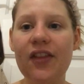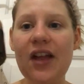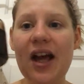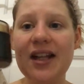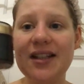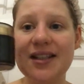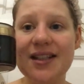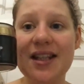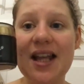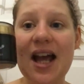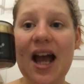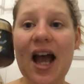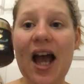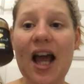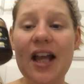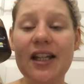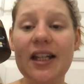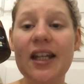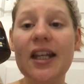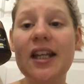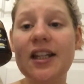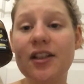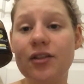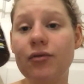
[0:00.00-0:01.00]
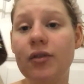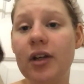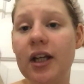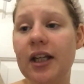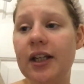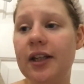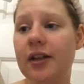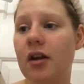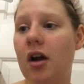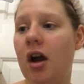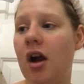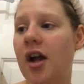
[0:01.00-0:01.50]
that's that, and it is
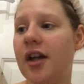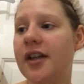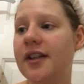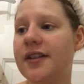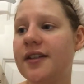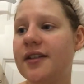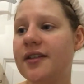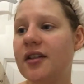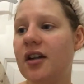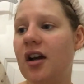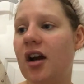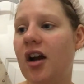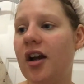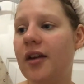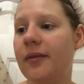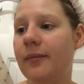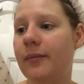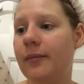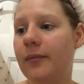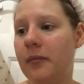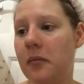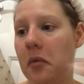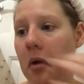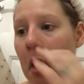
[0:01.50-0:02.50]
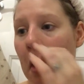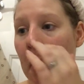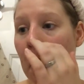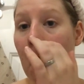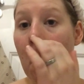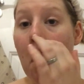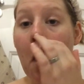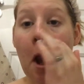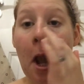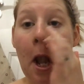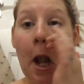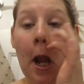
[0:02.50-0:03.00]
really nice. I
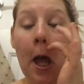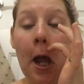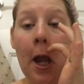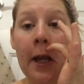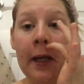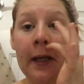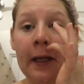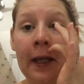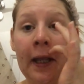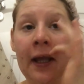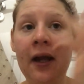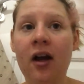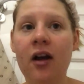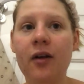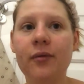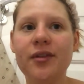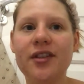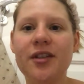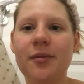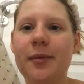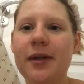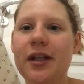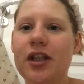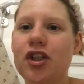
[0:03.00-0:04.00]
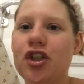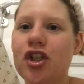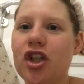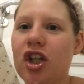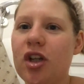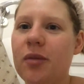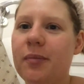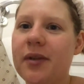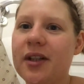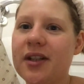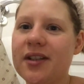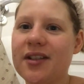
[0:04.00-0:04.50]
quite like it. I was a bit
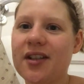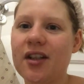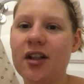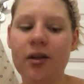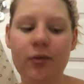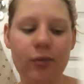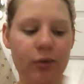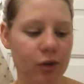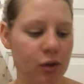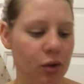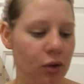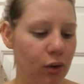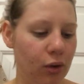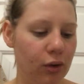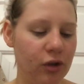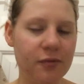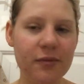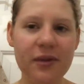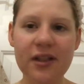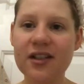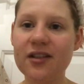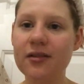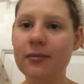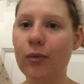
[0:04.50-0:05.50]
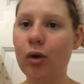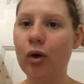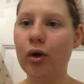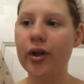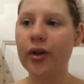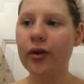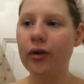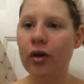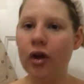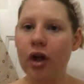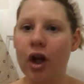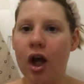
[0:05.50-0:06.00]
dubious that it would cause me some
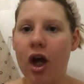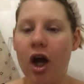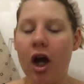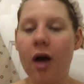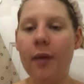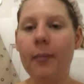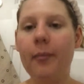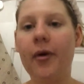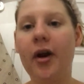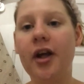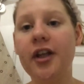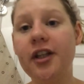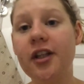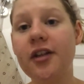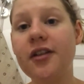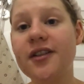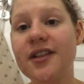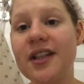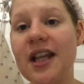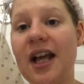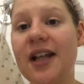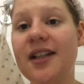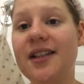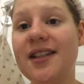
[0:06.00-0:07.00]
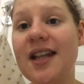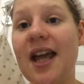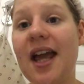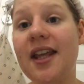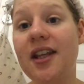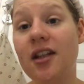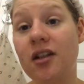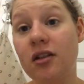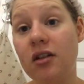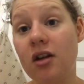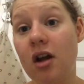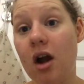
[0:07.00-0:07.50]
oil, but I use that
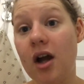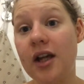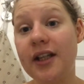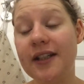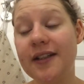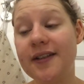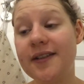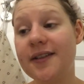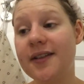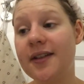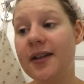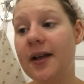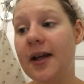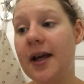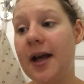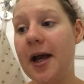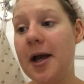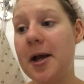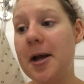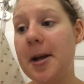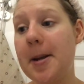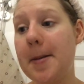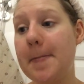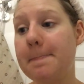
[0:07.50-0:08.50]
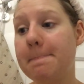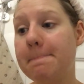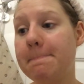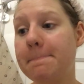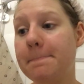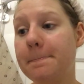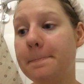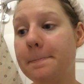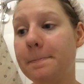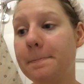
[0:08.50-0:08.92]
day and night. I'll